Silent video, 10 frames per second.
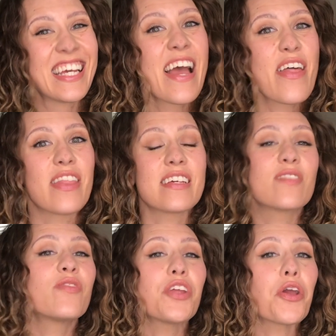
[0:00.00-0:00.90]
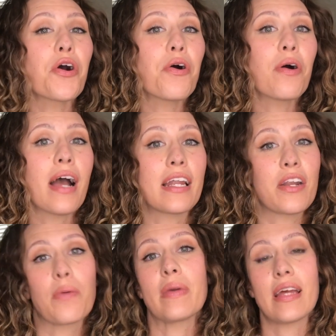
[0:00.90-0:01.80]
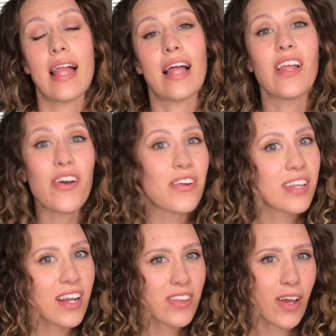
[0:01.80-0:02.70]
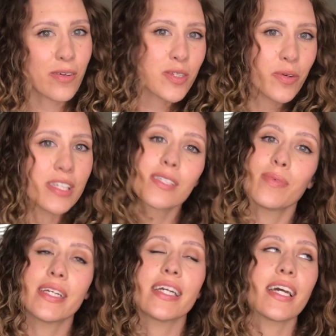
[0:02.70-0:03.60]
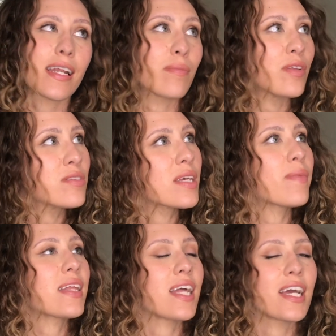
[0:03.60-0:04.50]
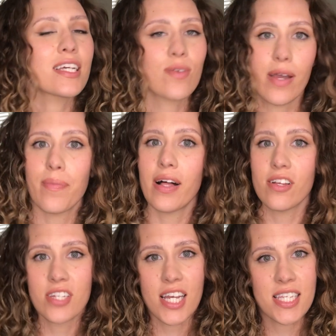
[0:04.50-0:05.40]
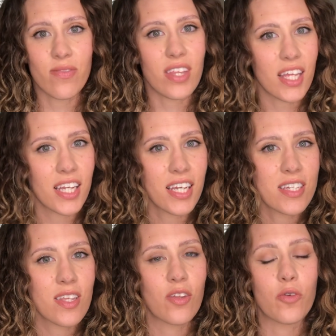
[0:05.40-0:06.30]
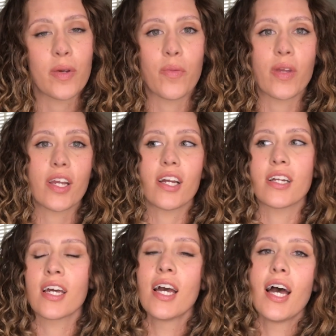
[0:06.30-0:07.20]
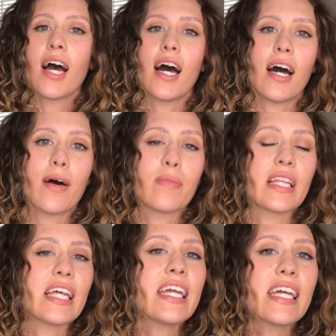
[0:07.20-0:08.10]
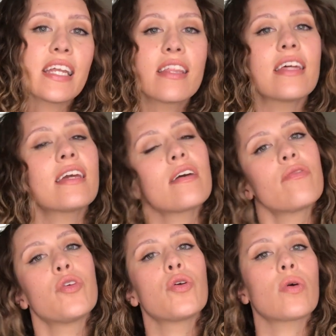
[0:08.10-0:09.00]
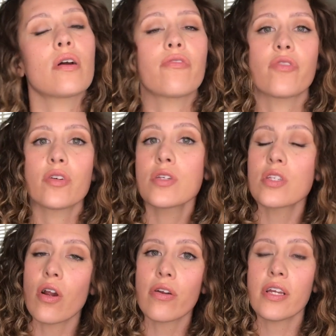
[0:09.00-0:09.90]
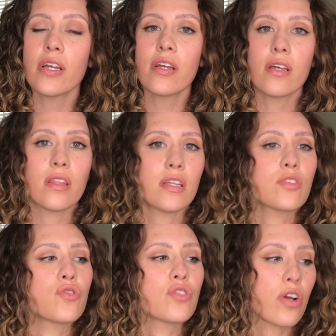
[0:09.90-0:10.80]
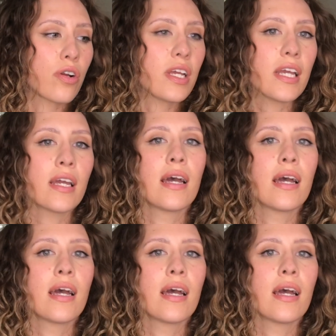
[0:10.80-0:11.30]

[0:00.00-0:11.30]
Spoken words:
This video ended up being a lot longer than I thought it was going to be, and I'm losing my light, so I apologize if the lighting is a little bit weird. Like anything, if you are first starting this journey,